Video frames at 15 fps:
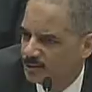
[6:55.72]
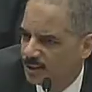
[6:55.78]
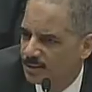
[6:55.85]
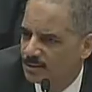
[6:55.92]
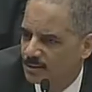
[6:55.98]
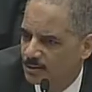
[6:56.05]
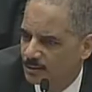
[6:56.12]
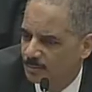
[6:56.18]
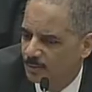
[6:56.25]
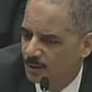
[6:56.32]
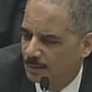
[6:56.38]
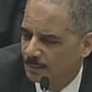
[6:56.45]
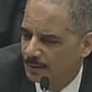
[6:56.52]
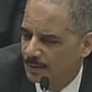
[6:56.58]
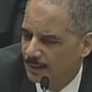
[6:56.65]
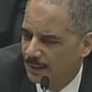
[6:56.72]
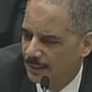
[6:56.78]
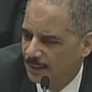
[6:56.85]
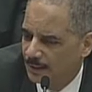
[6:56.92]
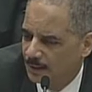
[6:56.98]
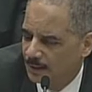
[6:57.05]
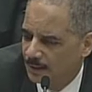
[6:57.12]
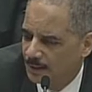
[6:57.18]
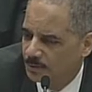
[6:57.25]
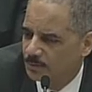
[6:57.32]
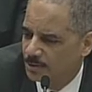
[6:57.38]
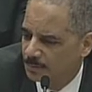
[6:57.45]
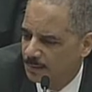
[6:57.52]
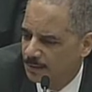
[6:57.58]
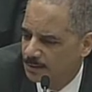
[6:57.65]
the Justice Department and its
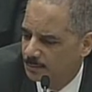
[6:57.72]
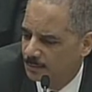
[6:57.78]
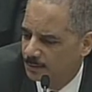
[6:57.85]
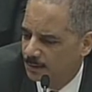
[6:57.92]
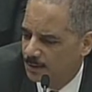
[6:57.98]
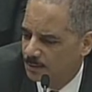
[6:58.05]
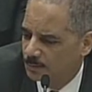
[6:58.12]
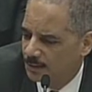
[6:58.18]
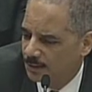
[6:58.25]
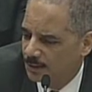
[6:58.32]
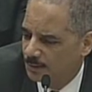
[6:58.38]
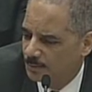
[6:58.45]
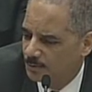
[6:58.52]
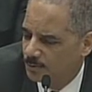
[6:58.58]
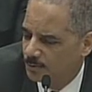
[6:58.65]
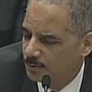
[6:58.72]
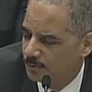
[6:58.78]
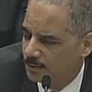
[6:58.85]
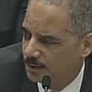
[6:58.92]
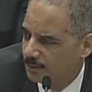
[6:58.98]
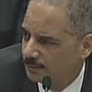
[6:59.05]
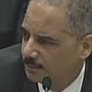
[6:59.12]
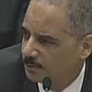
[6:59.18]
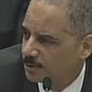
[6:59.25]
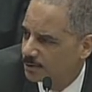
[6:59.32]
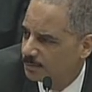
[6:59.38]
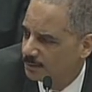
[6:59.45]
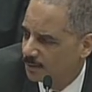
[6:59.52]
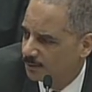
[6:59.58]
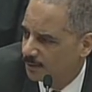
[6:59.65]
responsibilities when it comes to the
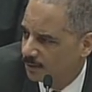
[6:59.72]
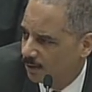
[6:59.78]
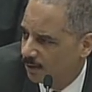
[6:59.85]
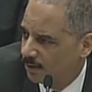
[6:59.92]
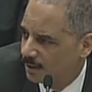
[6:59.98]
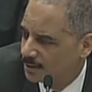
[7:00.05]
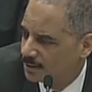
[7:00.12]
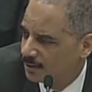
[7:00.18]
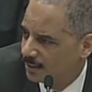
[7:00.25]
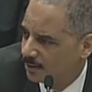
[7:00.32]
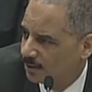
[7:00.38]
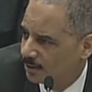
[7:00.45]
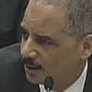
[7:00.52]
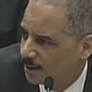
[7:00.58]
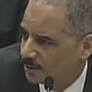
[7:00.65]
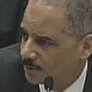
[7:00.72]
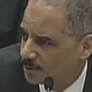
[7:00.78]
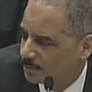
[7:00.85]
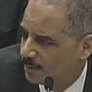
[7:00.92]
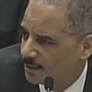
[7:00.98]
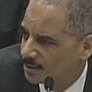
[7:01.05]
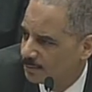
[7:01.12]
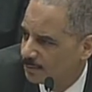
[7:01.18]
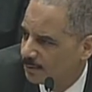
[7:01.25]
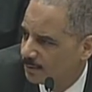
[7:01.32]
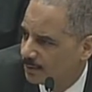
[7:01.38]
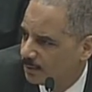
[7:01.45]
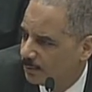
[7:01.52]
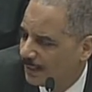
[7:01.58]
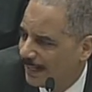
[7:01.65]
enforcement of the laws that are our
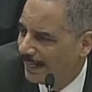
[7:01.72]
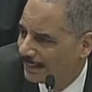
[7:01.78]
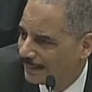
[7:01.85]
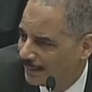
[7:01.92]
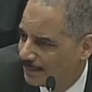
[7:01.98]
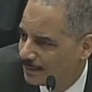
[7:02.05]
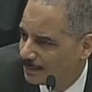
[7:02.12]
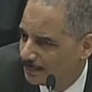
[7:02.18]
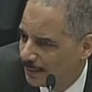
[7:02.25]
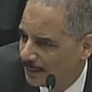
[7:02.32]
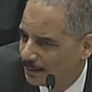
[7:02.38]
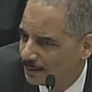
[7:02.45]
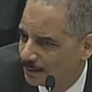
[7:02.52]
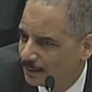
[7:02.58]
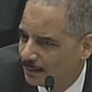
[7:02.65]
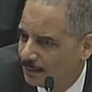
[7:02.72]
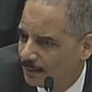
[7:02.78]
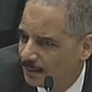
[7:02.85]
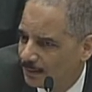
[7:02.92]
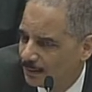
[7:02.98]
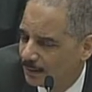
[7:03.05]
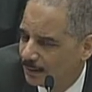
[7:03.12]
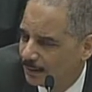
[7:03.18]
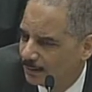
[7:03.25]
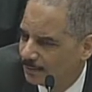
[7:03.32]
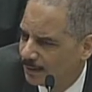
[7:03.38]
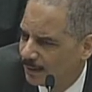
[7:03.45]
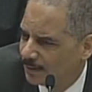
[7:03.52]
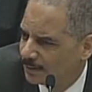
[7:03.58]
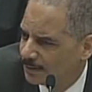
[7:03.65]
responsibility. act independently
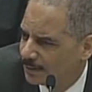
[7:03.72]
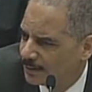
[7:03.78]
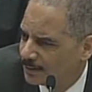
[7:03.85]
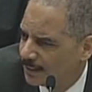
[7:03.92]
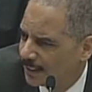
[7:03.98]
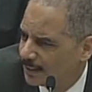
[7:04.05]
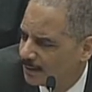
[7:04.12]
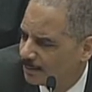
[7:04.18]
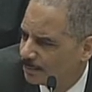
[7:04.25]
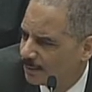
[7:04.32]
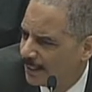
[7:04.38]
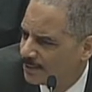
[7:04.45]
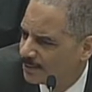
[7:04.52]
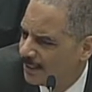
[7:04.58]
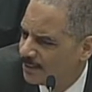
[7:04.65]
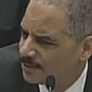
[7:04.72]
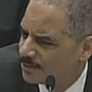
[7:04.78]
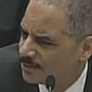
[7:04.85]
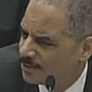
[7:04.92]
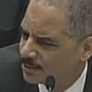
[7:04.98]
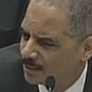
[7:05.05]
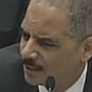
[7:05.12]
of other executive branch agencies.